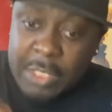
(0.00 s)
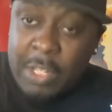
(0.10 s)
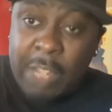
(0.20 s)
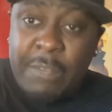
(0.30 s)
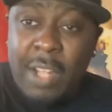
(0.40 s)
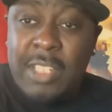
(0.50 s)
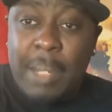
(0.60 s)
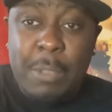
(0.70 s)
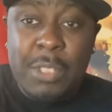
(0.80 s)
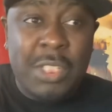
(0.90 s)
As far as
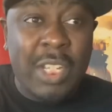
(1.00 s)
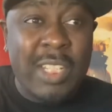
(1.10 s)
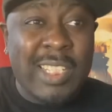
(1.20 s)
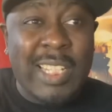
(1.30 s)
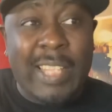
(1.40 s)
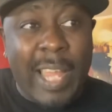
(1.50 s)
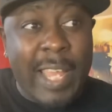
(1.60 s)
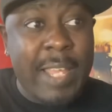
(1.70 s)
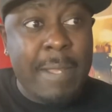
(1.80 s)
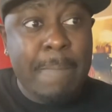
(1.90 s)
I'm concerned,
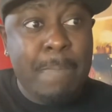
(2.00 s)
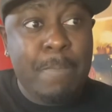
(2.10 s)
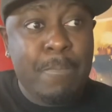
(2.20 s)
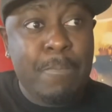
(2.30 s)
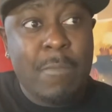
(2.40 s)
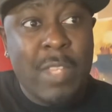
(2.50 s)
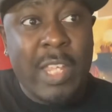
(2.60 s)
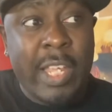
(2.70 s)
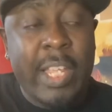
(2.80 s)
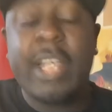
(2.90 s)
today
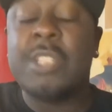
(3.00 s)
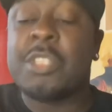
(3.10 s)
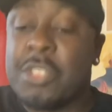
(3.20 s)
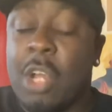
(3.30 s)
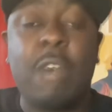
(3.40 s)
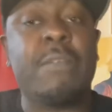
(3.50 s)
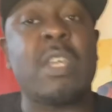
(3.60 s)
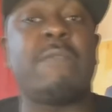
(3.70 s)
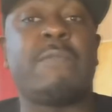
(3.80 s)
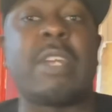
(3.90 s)
is the start of
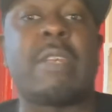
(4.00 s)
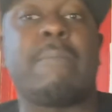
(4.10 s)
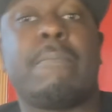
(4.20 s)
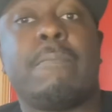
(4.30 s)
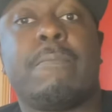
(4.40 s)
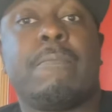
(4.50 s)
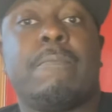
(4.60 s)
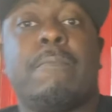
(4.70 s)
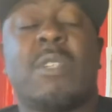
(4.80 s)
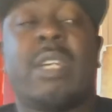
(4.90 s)
E3.
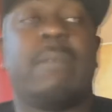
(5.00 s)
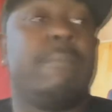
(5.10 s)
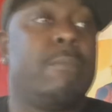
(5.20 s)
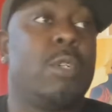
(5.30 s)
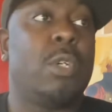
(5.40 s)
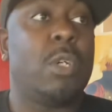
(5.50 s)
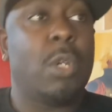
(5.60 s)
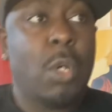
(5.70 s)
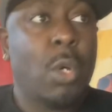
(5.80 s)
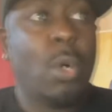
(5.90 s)
Yeah.
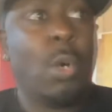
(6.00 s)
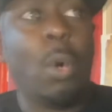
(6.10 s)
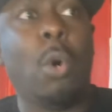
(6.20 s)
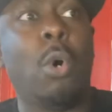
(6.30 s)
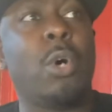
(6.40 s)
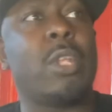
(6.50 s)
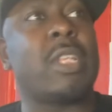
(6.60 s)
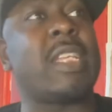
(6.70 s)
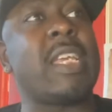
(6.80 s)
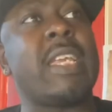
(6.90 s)
Or
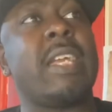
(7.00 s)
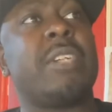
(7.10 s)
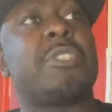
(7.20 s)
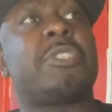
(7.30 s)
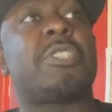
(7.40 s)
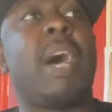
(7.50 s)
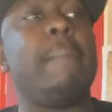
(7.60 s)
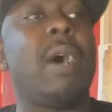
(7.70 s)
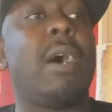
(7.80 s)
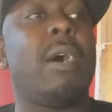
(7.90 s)
the
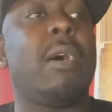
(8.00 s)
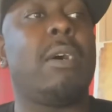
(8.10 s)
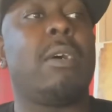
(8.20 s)
summer